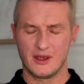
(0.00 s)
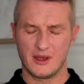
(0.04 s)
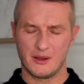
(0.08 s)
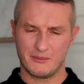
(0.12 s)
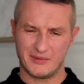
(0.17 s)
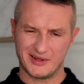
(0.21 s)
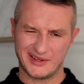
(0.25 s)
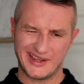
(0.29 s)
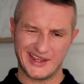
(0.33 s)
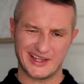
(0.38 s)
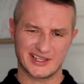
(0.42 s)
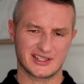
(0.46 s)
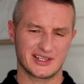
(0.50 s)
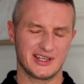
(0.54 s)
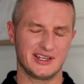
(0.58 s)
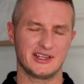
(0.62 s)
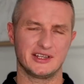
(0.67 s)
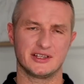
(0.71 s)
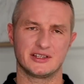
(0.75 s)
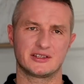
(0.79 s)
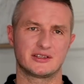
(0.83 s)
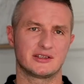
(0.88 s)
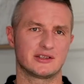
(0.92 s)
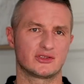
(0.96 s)
But yes, it
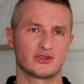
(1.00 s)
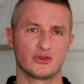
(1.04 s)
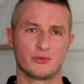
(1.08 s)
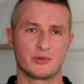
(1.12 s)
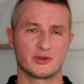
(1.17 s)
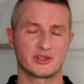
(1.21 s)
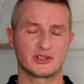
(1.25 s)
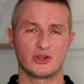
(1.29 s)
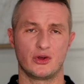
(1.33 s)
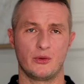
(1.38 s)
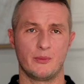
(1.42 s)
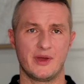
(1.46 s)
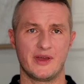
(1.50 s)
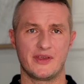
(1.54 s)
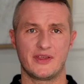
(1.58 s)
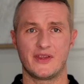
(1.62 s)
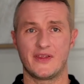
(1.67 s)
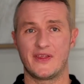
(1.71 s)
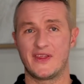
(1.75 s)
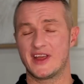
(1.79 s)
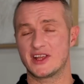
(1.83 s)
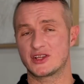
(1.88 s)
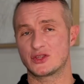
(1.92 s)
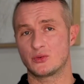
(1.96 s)
is super slow
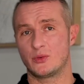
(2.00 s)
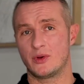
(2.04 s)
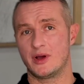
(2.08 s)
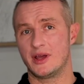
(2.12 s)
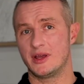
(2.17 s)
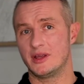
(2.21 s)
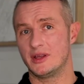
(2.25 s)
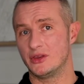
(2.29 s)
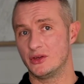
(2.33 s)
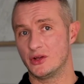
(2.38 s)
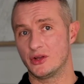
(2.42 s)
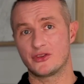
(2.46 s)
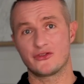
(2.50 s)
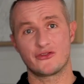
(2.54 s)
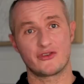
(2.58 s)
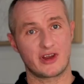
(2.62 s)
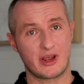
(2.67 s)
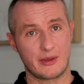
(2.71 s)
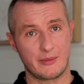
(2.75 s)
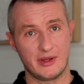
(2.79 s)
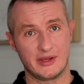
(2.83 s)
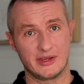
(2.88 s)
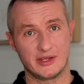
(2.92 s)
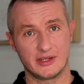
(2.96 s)
method, that's why not
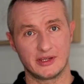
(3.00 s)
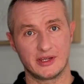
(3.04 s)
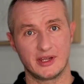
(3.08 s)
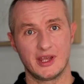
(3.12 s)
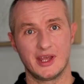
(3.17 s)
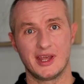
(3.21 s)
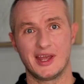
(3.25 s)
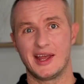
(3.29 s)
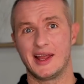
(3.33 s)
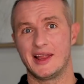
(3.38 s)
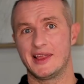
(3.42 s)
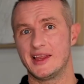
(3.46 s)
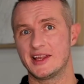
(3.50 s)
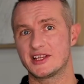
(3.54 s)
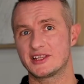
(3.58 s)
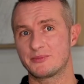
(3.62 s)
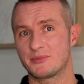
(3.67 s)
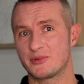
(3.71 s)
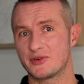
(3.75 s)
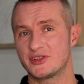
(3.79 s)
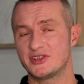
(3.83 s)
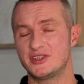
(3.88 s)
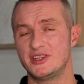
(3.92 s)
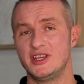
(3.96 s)
recommended. Let's
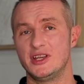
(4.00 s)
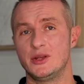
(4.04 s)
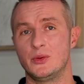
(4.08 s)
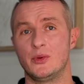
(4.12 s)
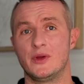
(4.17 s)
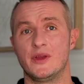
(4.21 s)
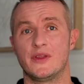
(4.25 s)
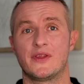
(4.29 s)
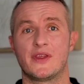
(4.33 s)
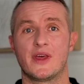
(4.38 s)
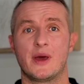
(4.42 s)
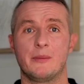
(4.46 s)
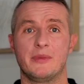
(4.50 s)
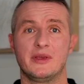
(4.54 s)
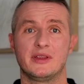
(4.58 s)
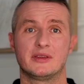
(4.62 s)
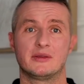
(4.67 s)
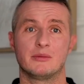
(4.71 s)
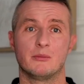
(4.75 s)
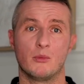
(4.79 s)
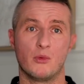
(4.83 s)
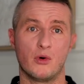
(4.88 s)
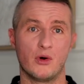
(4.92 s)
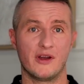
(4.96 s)
proceed with a
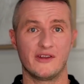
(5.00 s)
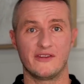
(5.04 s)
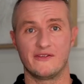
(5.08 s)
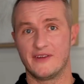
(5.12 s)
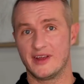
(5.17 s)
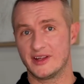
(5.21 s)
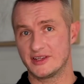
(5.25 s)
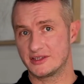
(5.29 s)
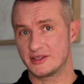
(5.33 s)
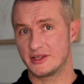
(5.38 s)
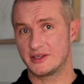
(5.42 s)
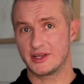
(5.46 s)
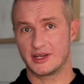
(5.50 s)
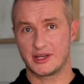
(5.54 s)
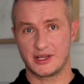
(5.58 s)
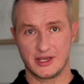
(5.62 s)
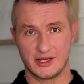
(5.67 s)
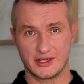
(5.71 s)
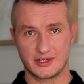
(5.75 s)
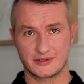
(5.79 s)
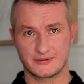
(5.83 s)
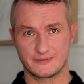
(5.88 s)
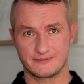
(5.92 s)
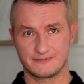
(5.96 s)
bit more advanced
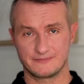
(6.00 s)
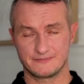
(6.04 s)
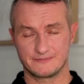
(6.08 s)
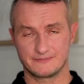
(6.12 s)
techniques.